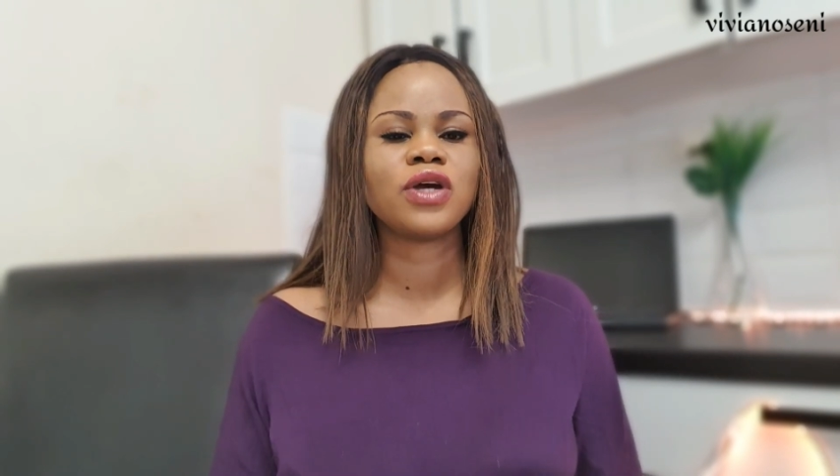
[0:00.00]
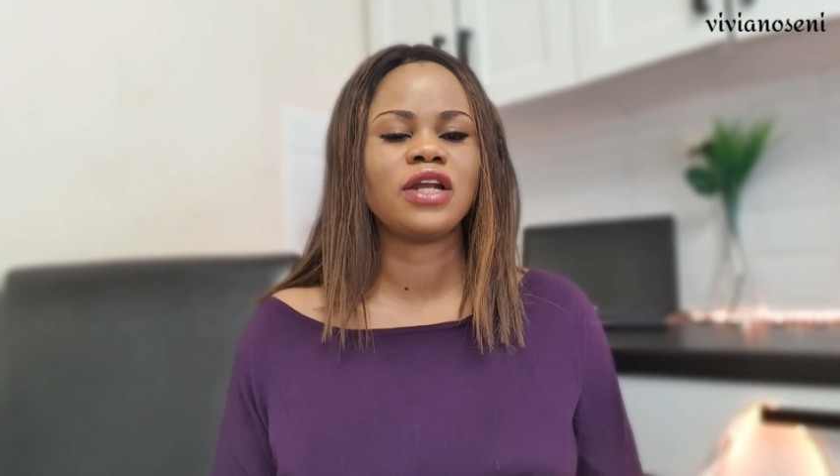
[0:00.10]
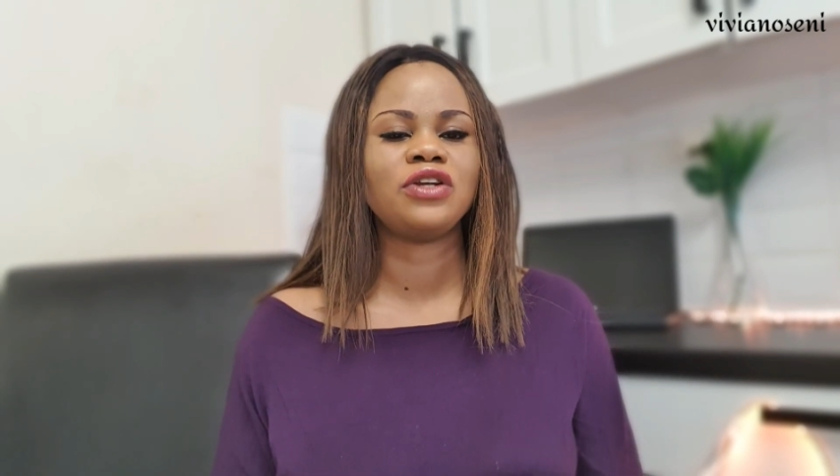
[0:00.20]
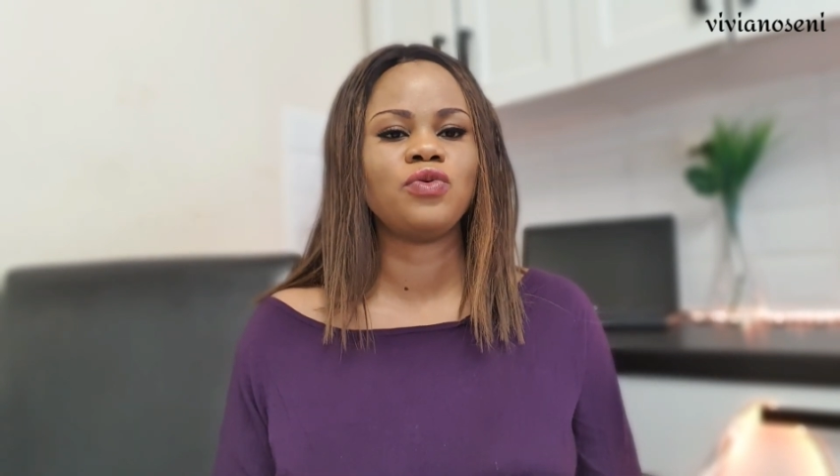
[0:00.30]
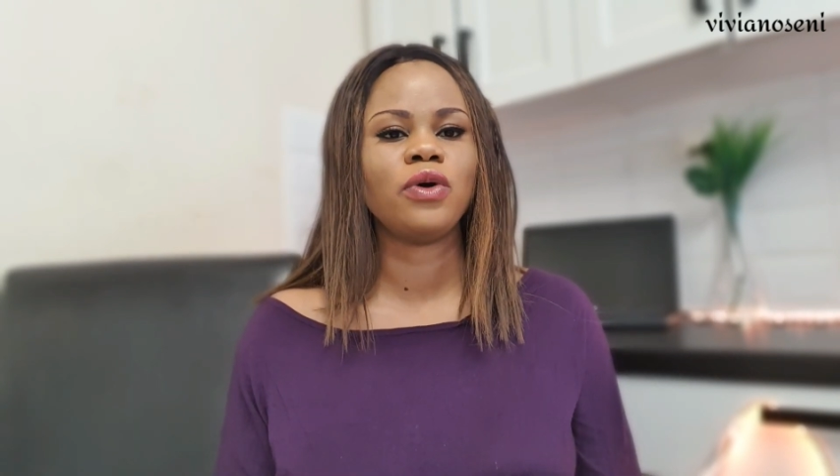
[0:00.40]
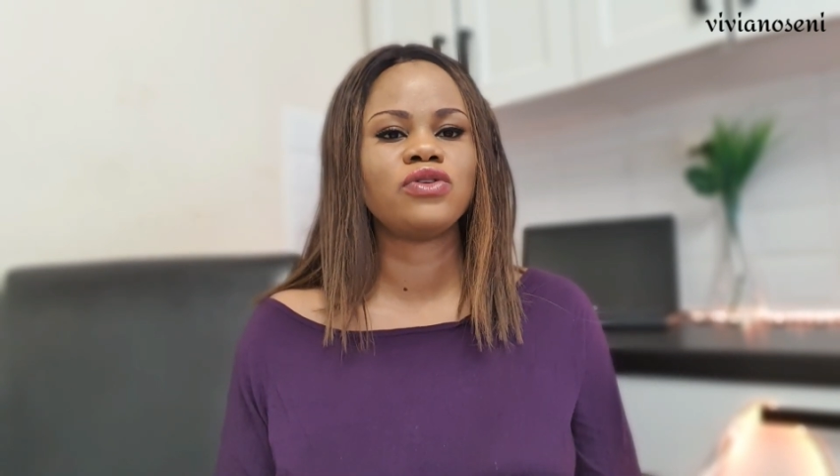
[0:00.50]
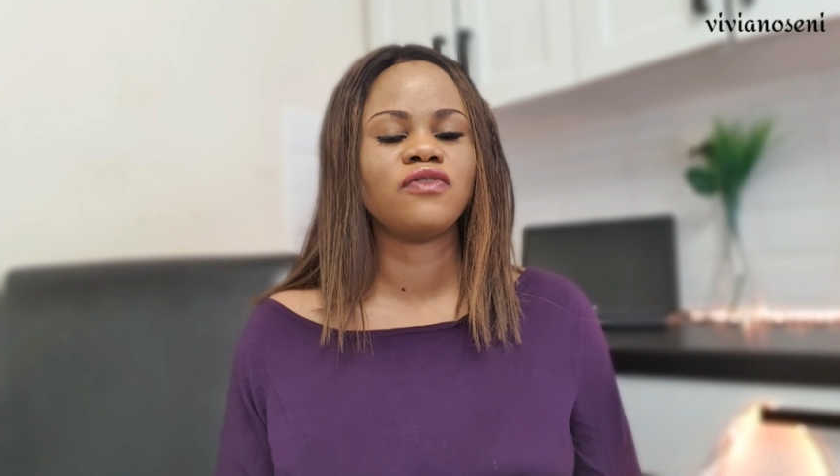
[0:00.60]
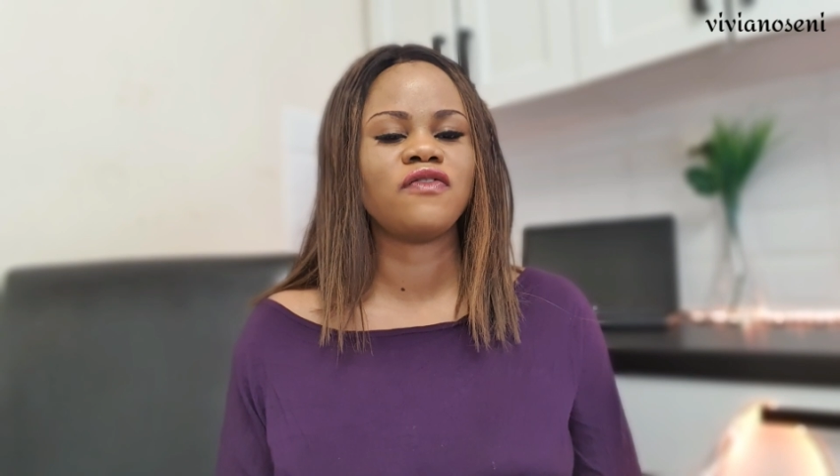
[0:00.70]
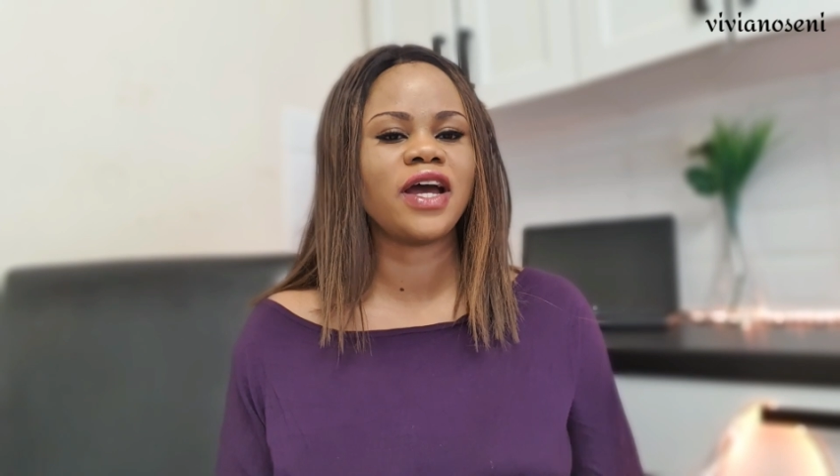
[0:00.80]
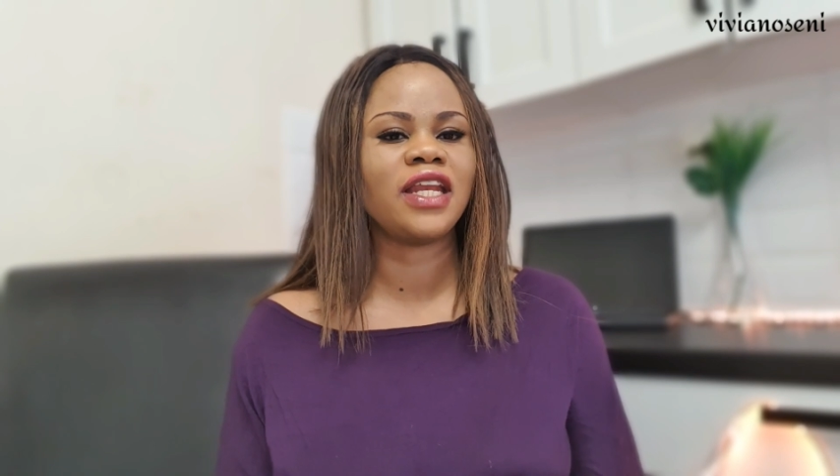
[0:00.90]
you can do well to
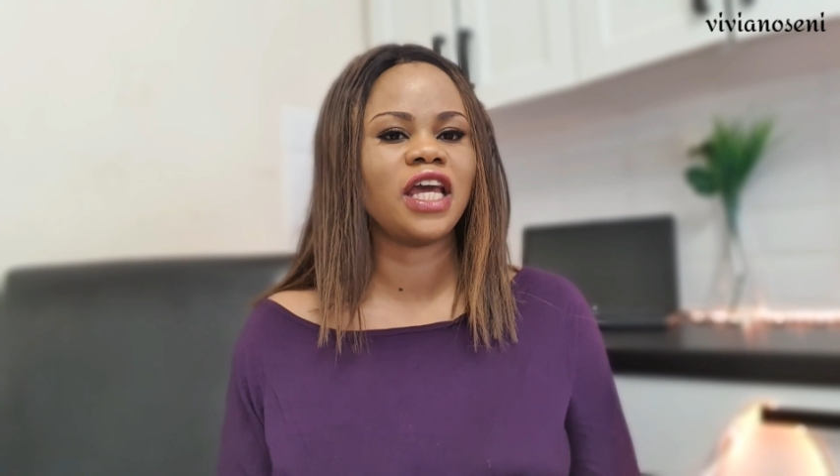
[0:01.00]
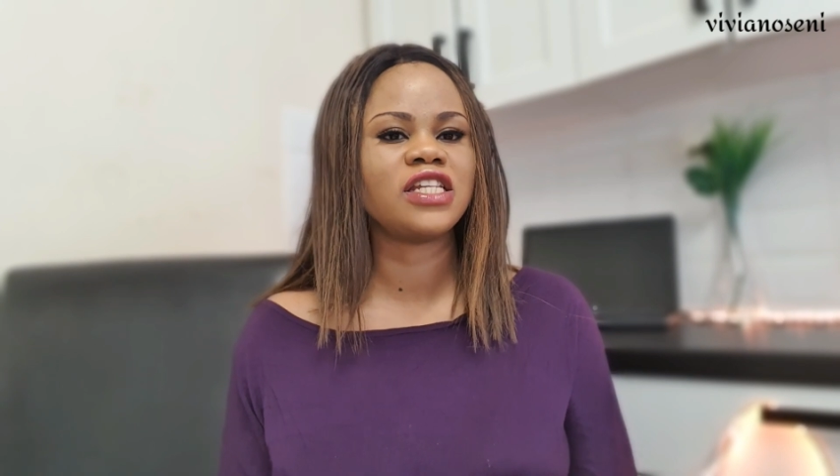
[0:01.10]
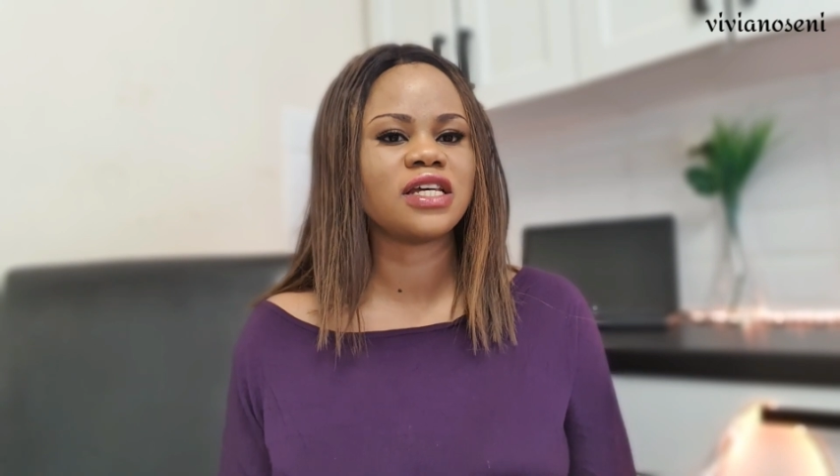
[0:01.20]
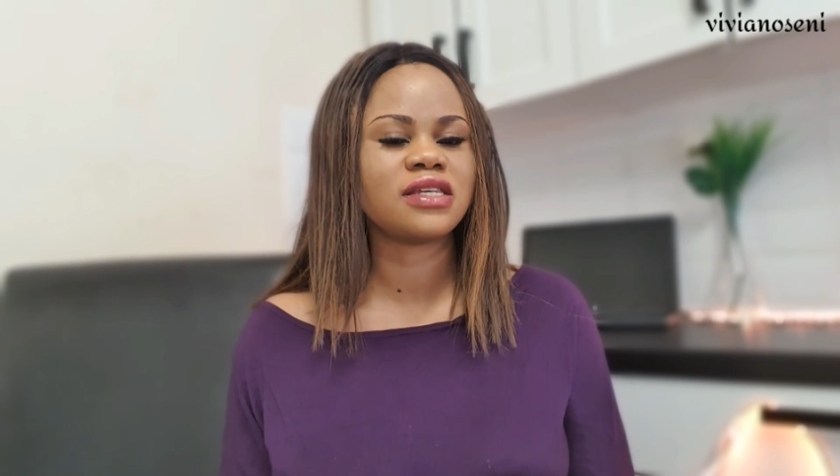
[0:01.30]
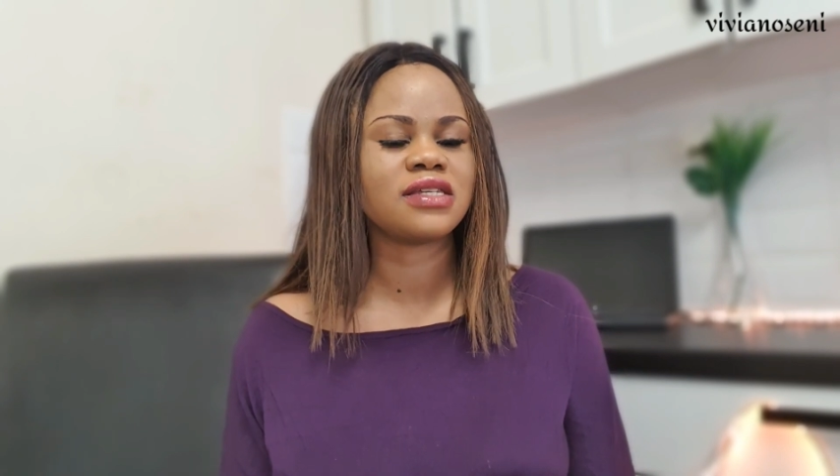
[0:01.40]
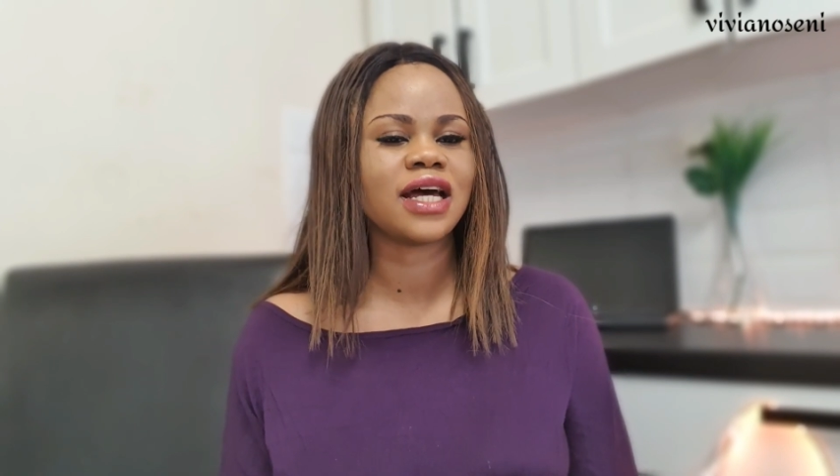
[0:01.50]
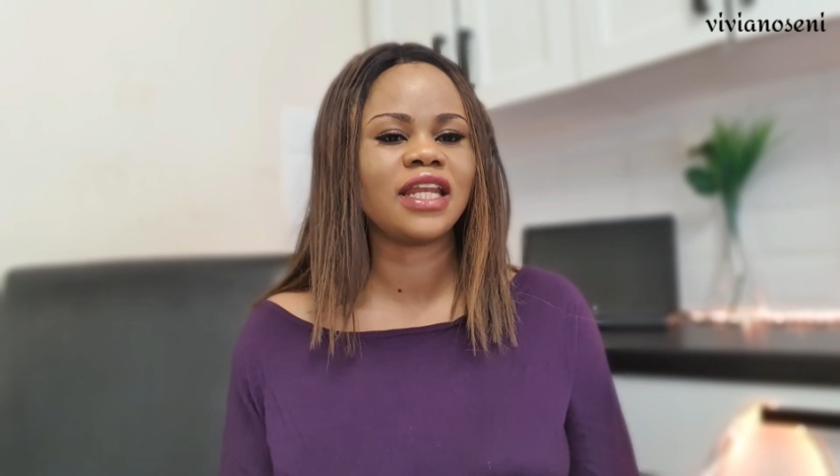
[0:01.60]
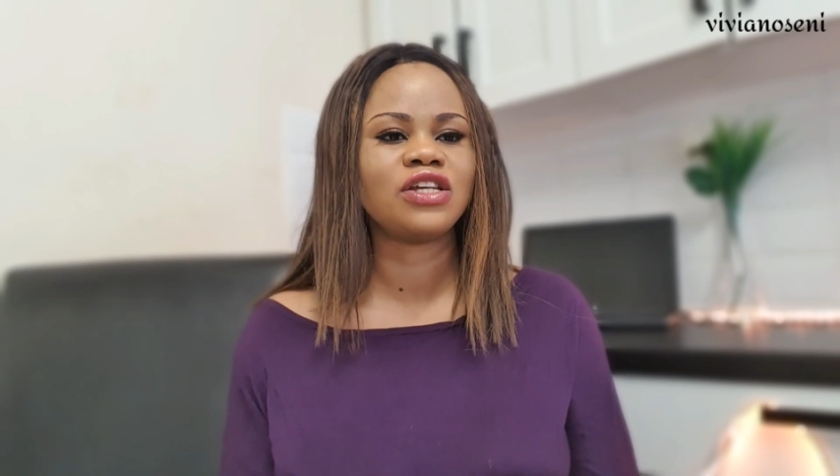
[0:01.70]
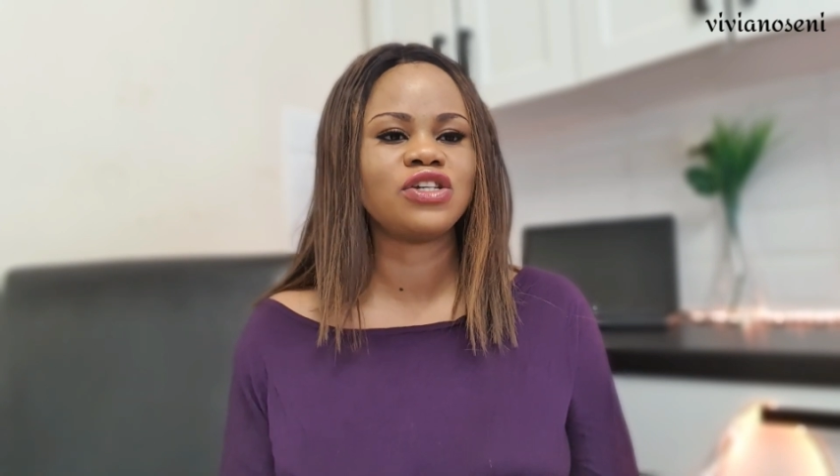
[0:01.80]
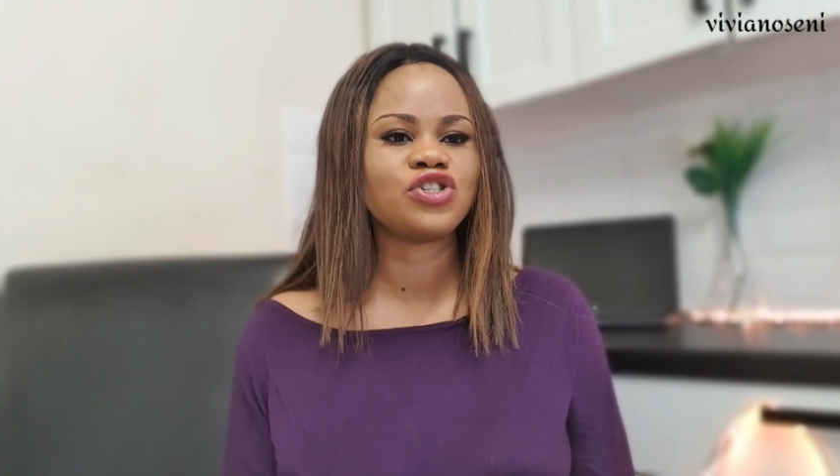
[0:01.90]
find agencies
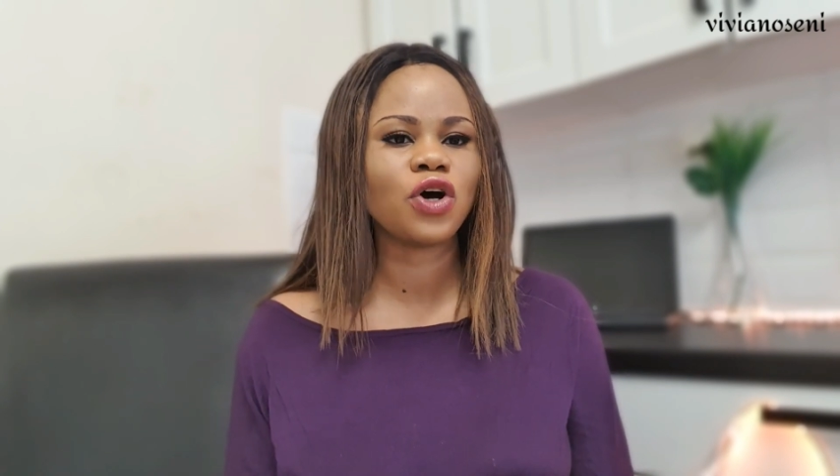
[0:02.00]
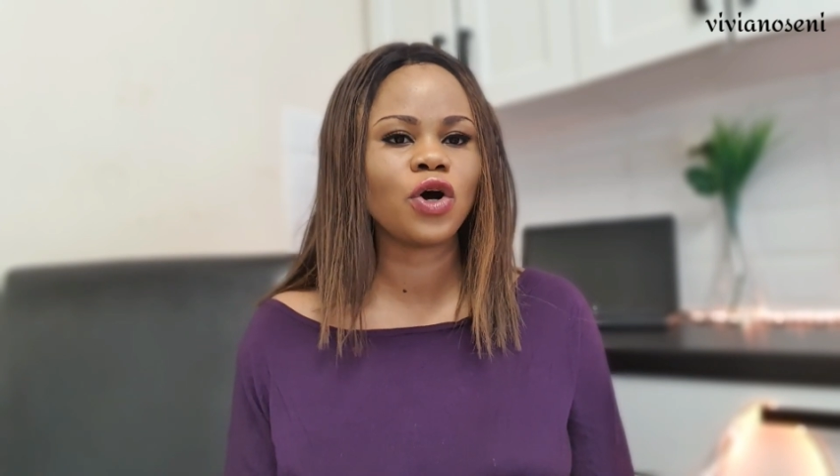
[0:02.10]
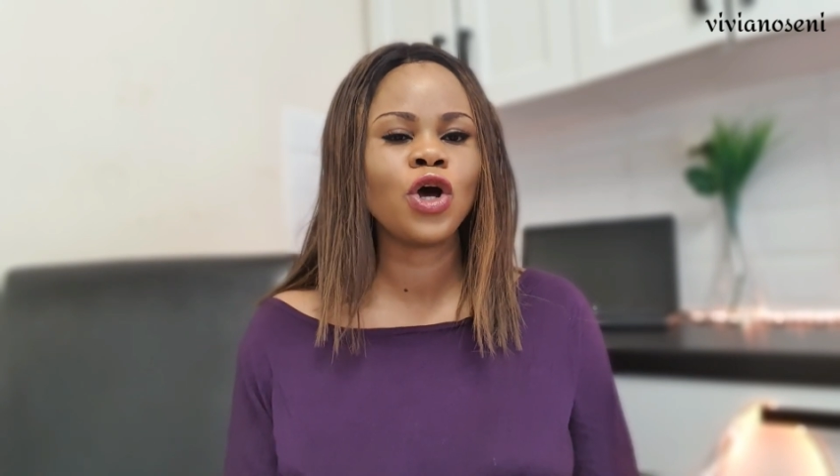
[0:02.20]
and ensure